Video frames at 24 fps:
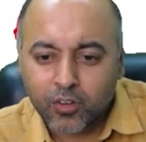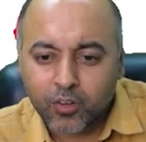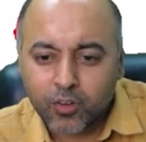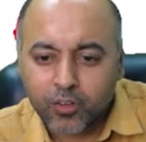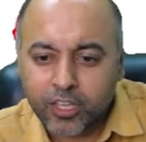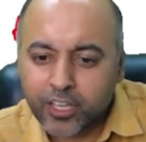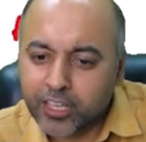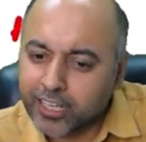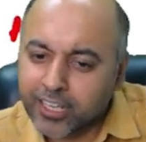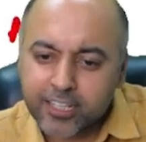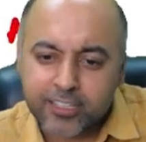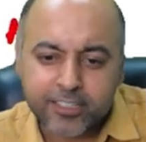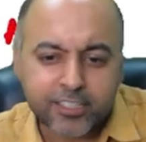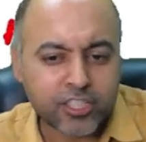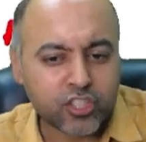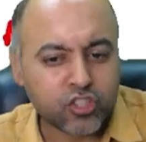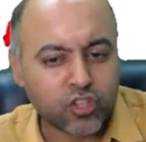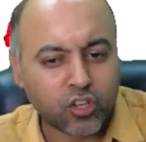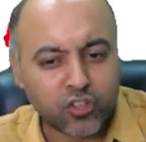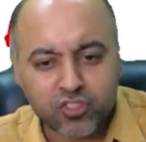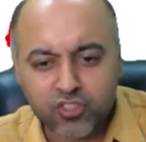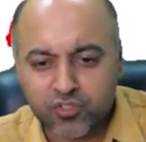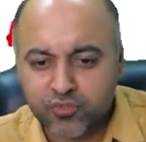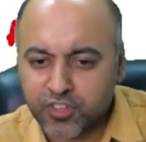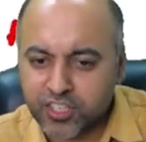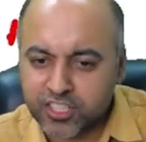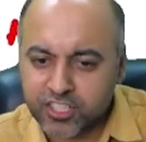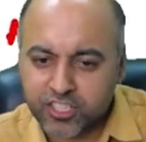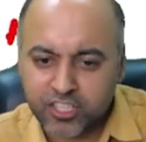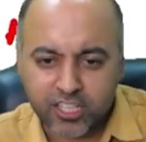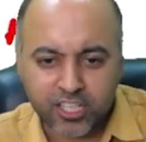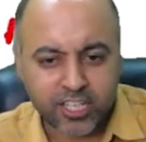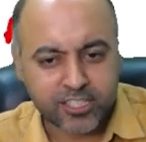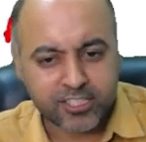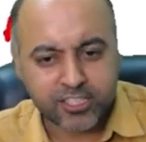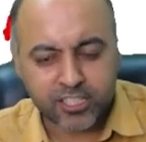Okay, culture is always
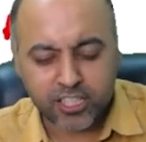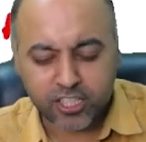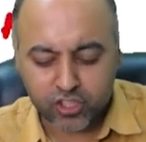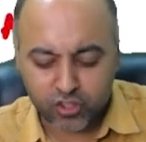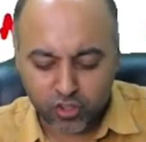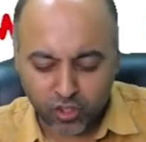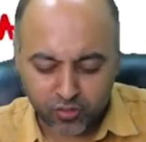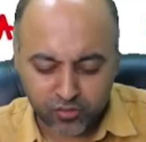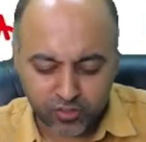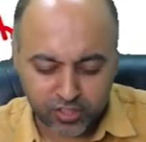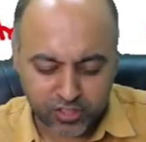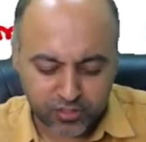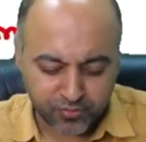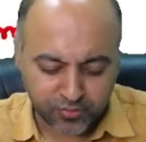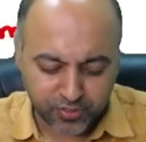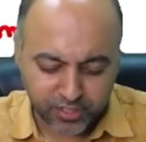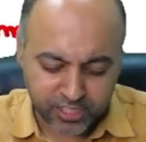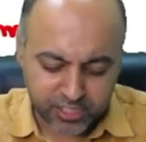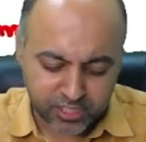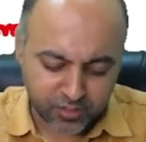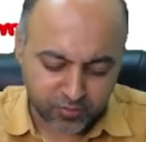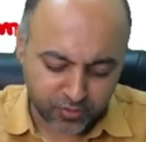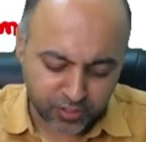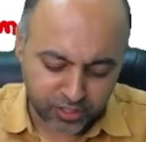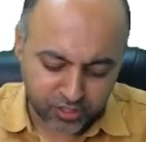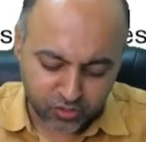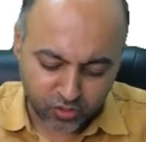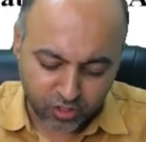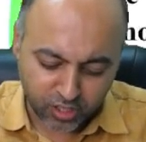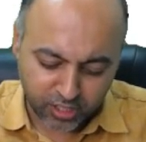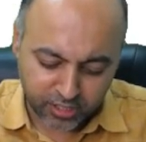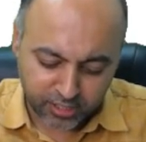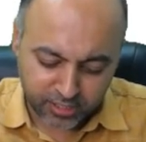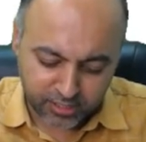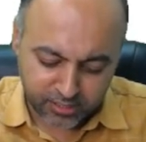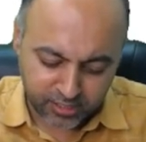first. Culture is always first. We
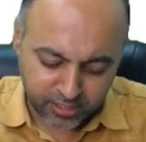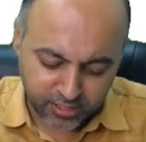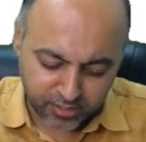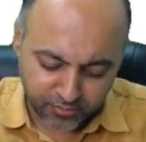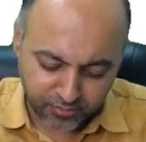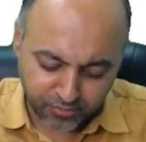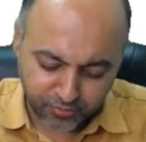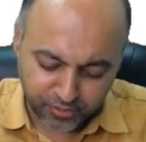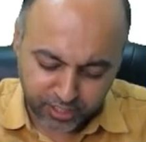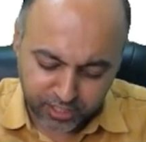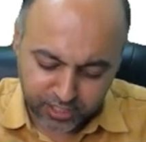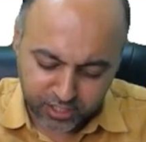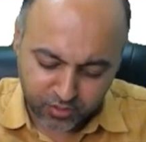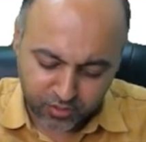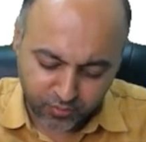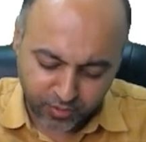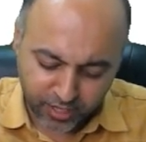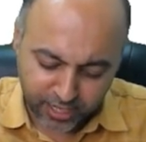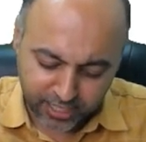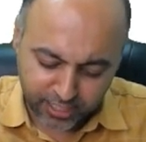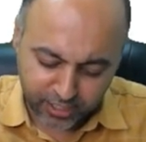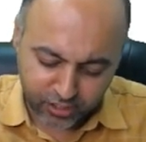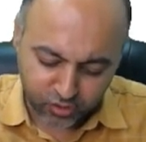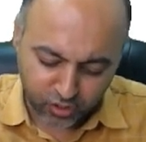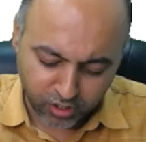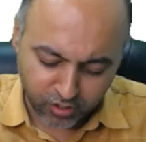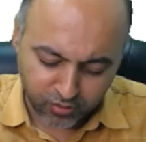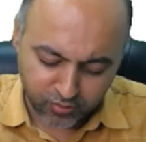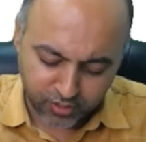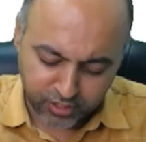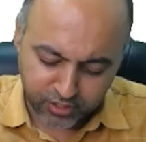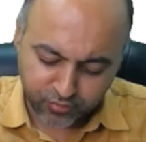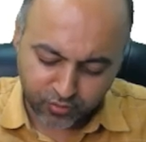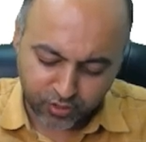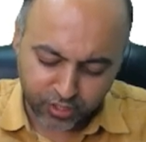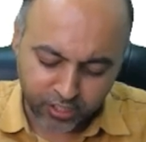saw this. The first vial is
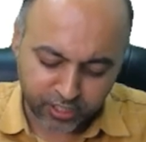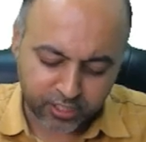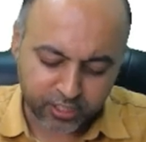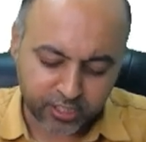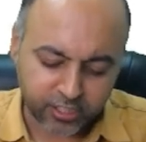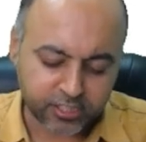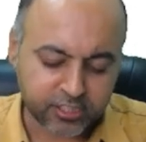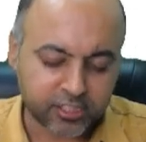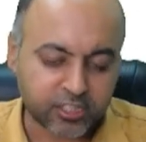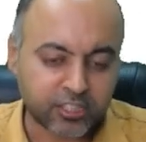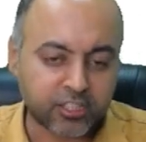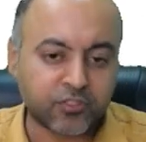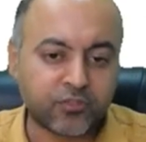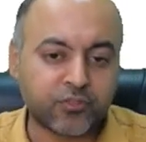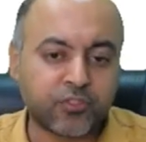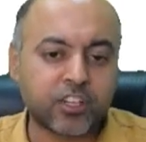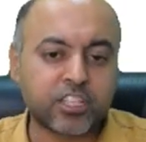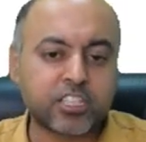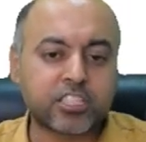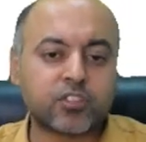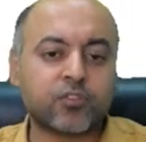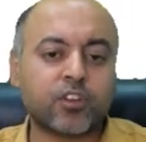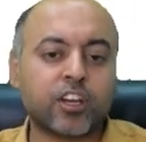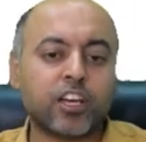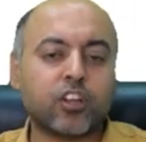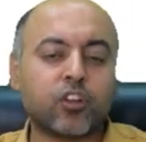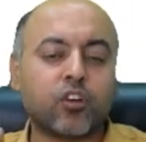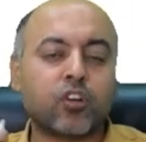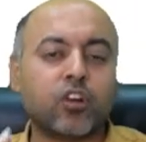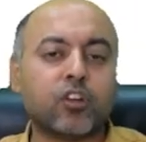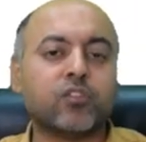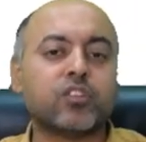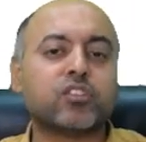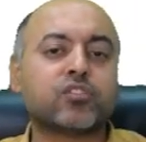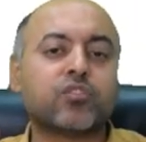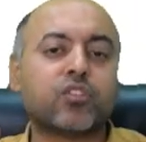always for culture. The first vial
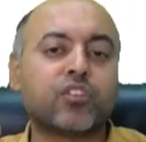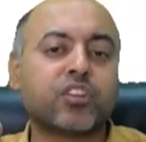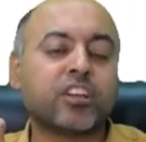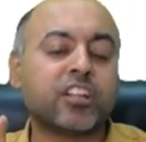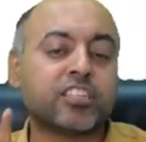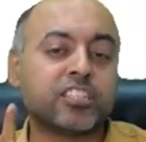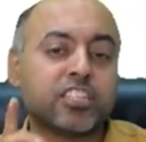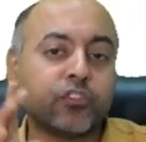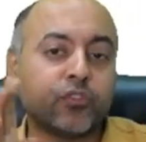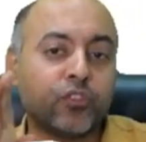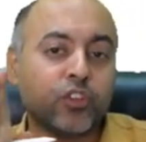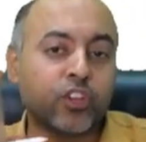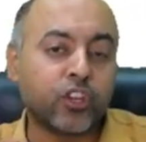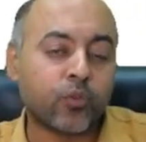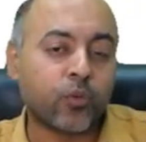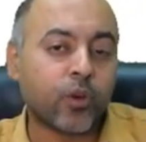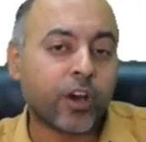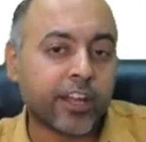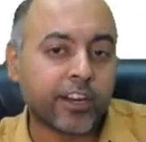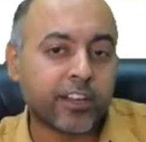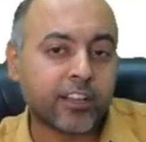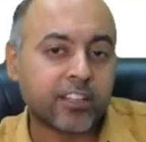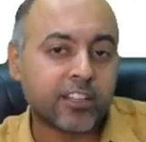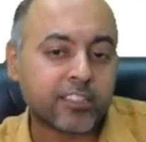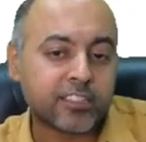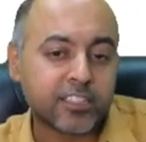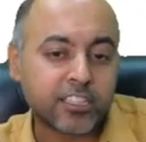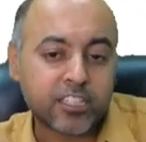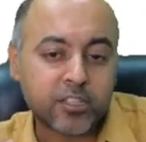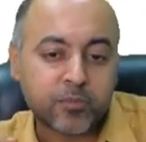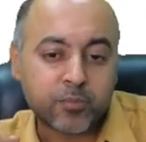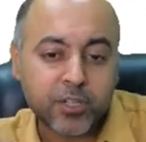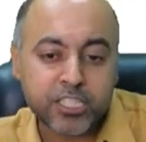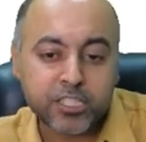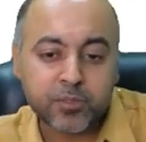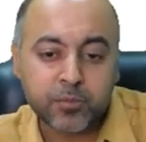always for culture. If you require culture,
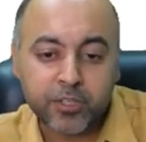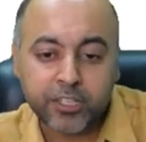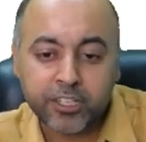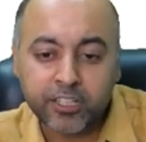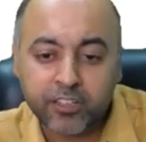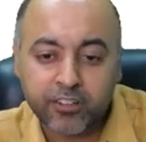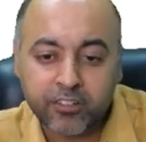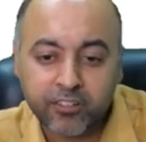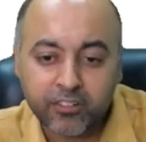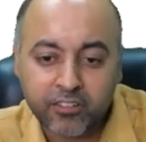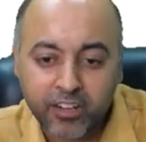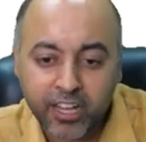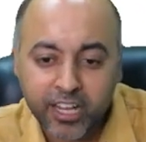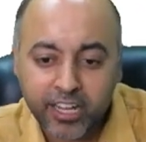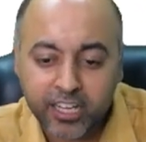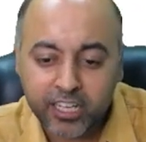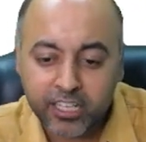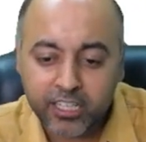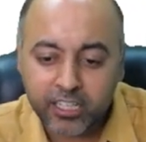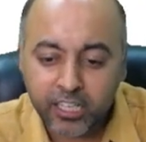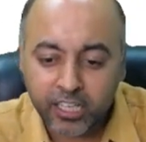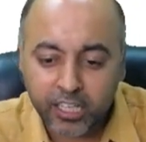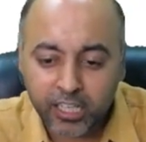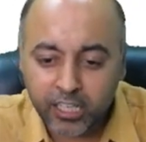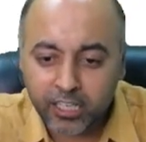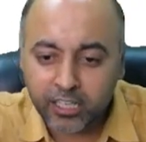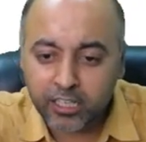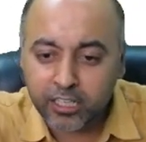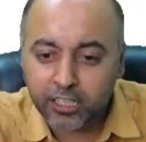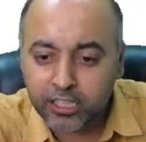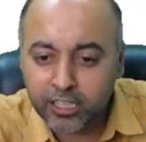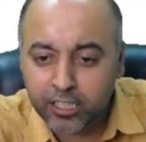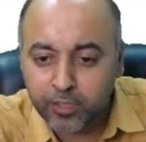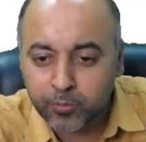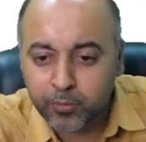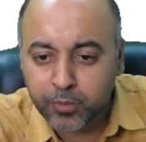it must be done right
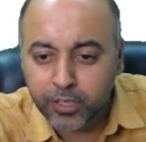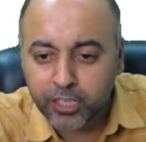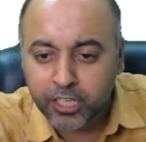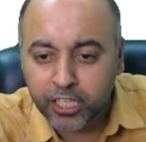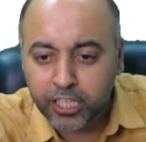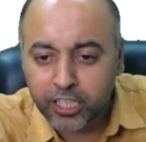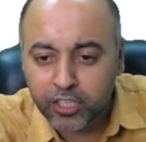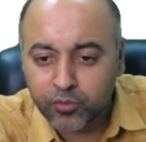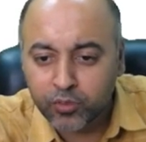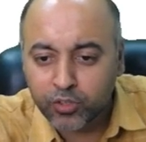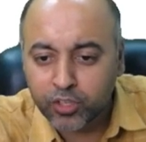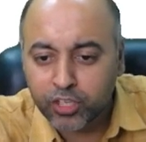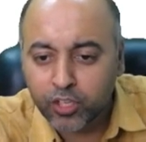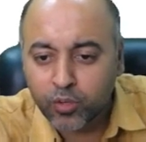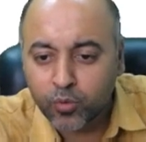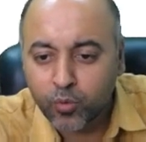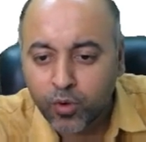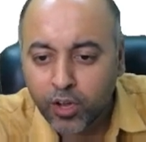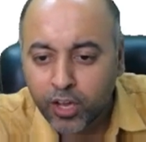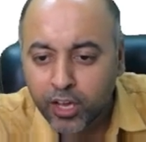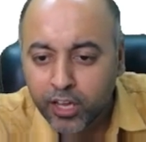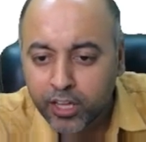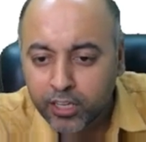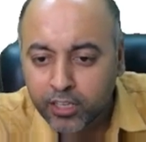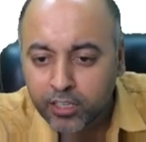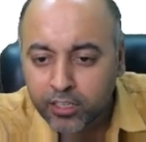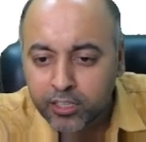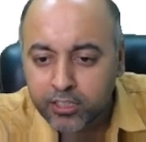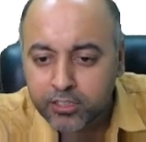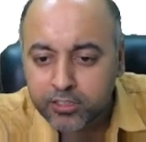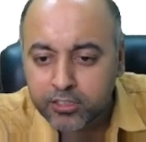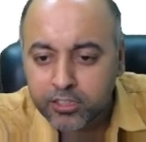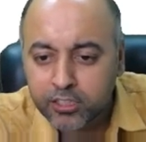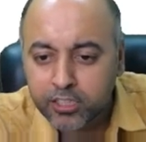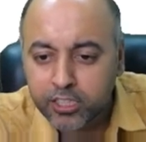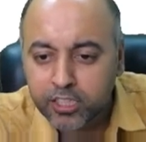in the beginning. If you require
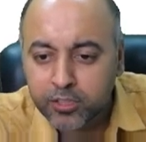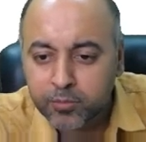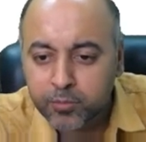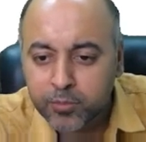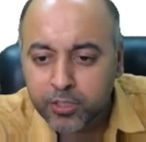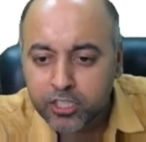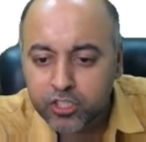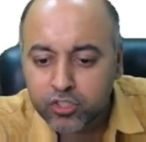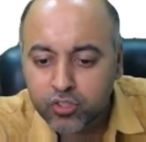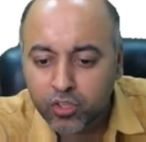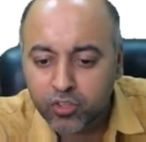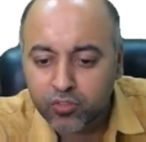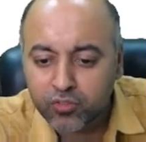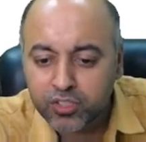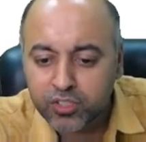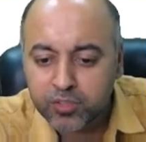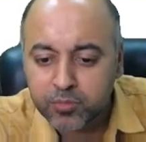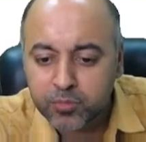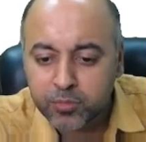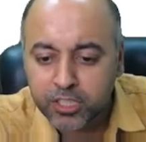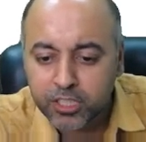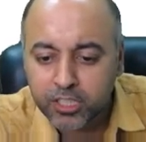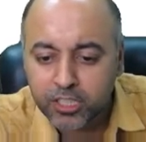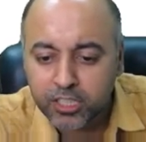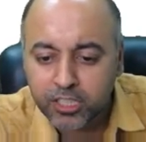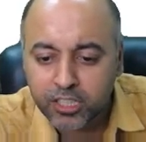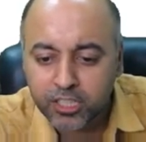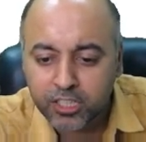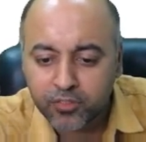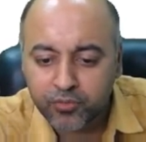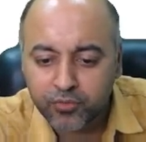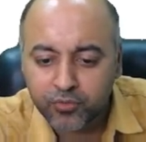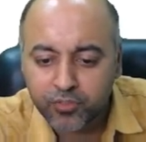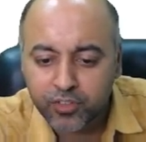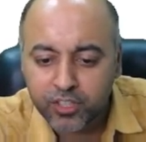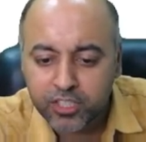culture, it must always be
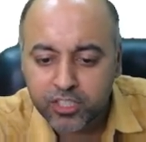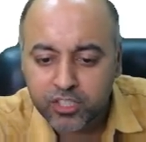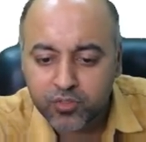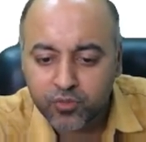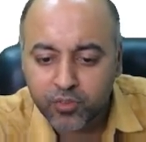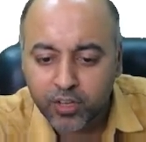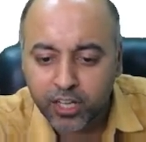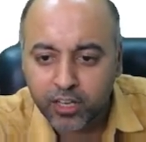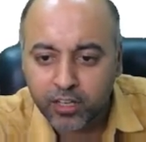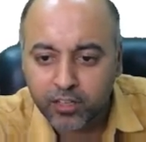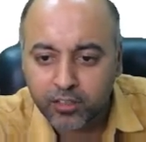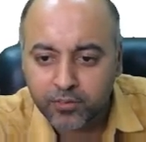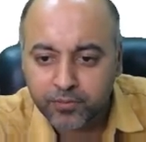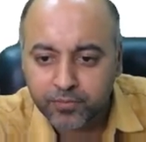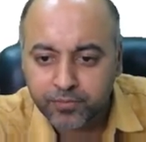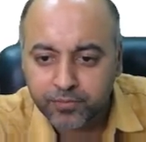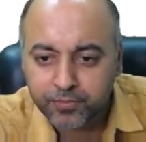the first vial.